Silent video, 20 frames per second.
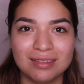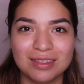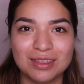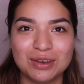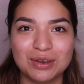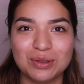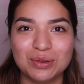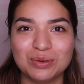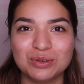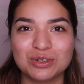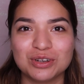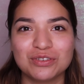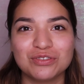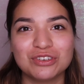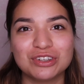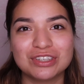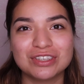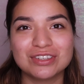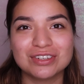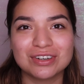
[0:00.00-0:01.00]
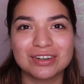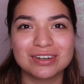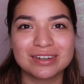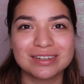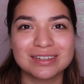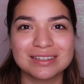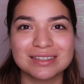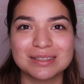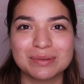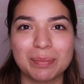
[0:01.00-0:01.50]
the new Jeffree
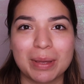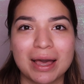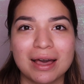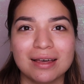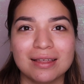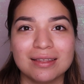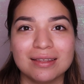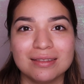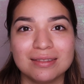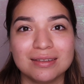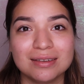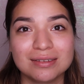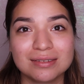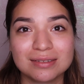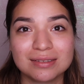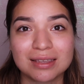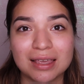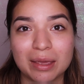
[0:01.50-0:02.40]
Star's palette that just